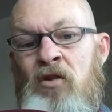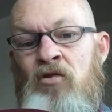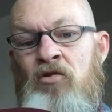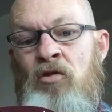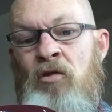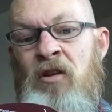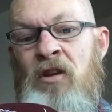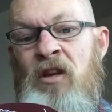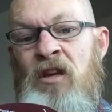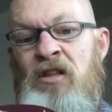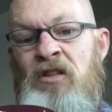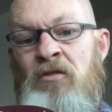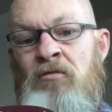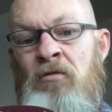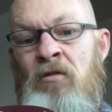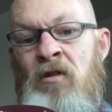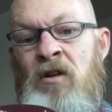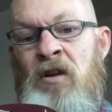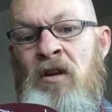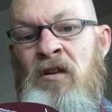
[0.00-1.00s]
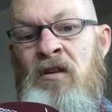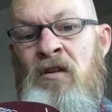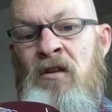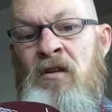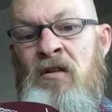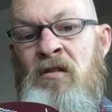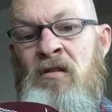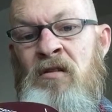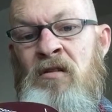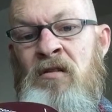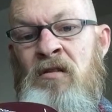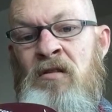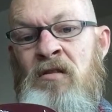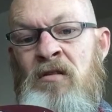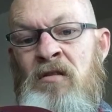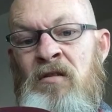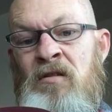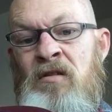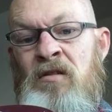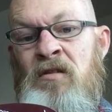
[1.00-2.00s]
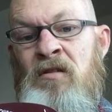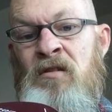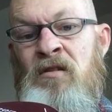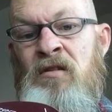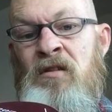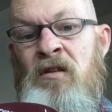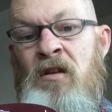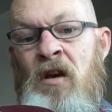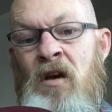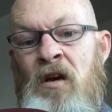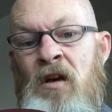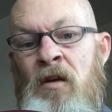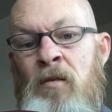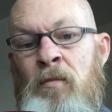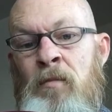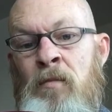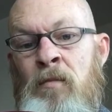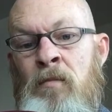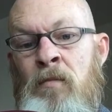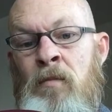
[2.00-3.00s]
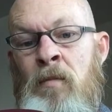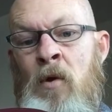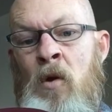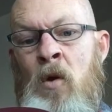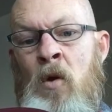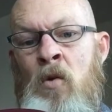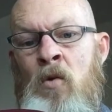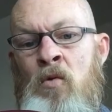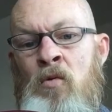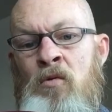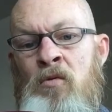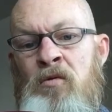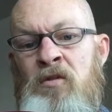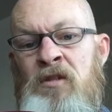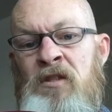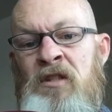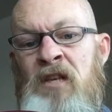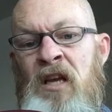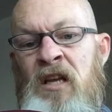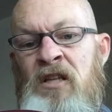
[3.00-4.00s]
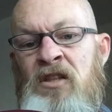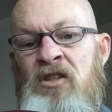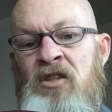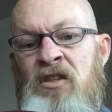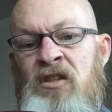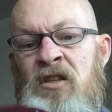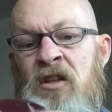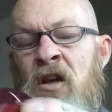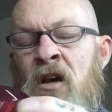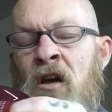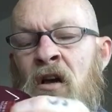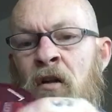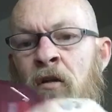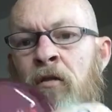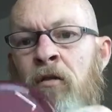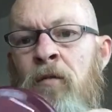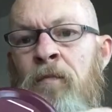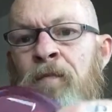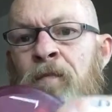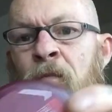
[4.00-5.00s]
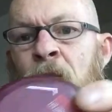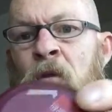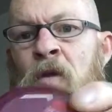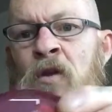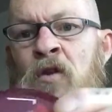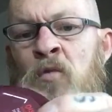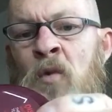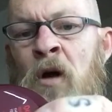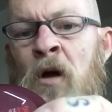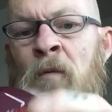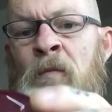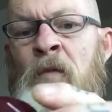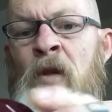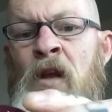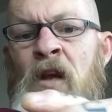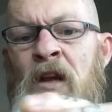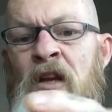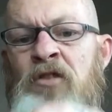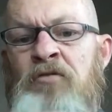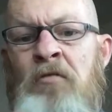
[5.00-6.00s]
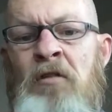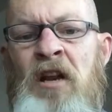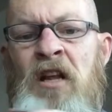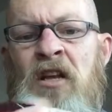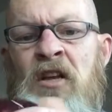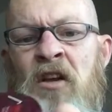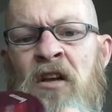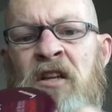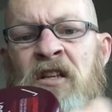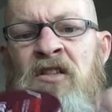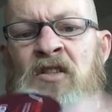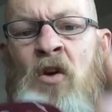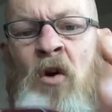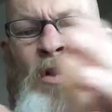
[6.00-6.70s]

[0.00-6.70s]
triglyceride, and diamotaceous earth as well. That's really good. It's